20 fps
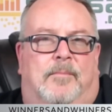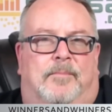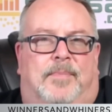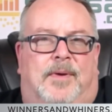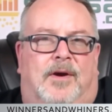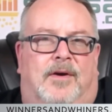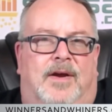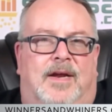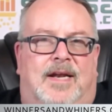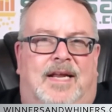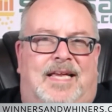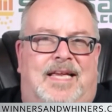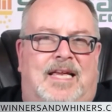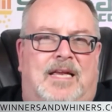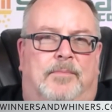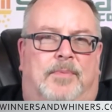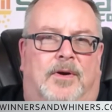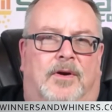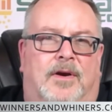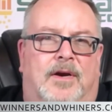period E
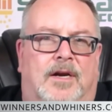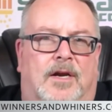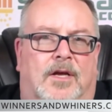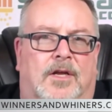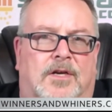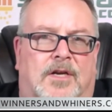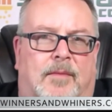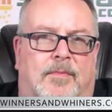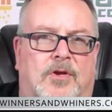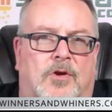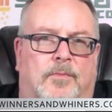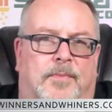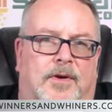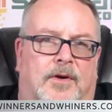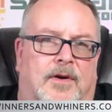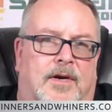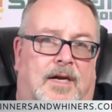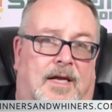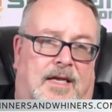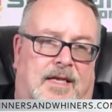period W
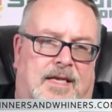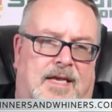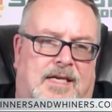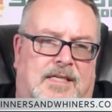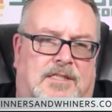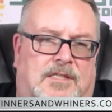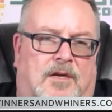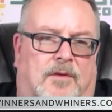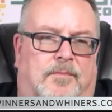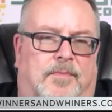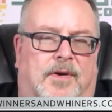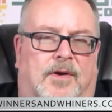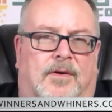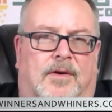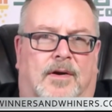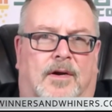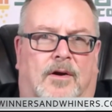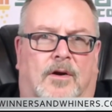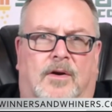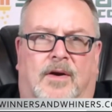period Yes
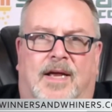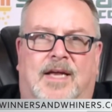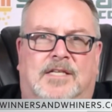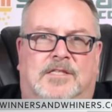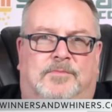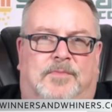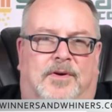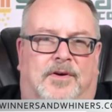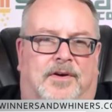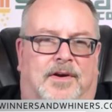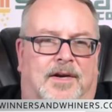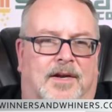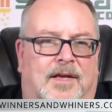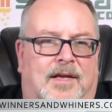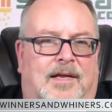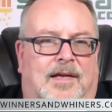period or S period.